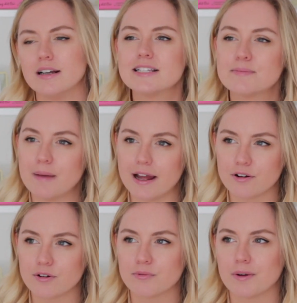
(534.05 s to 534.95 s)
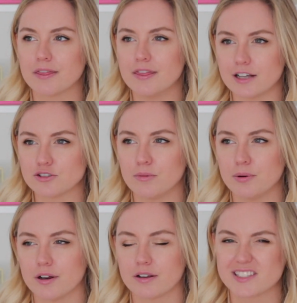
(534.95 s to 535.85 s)
is better with natural
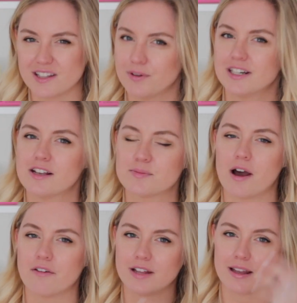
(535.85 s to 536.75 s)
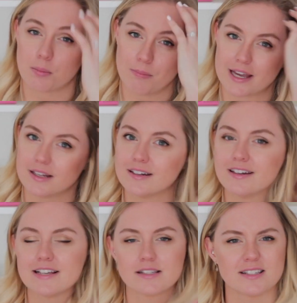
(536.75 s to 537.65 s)
products nowadays, but I feel like back in the
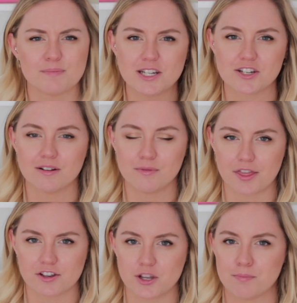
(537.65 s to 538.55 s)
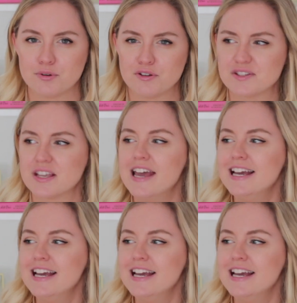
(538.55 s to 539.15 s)
days, especially with the shampoos,